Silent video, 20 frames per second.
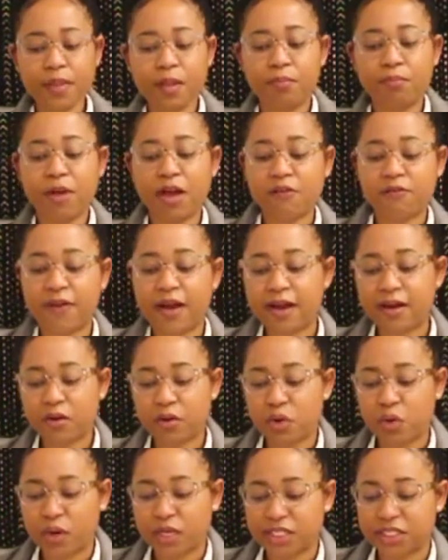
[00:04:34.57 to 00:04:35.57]
My final
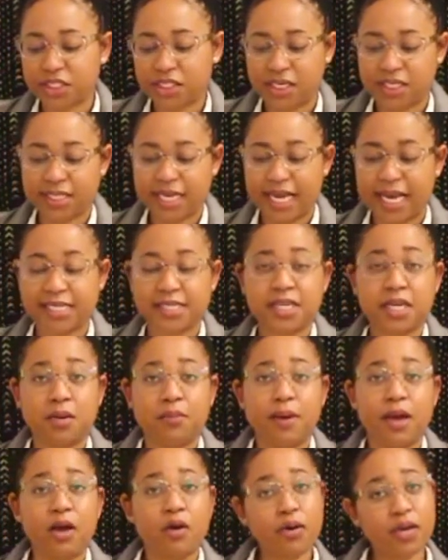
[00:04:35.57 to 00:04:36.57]
question is asking
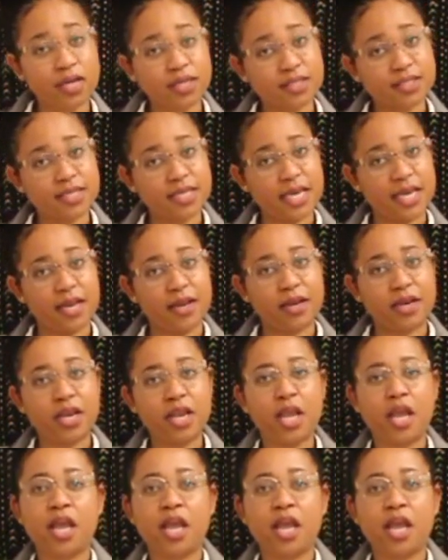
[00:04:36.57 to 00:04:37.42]
about consent.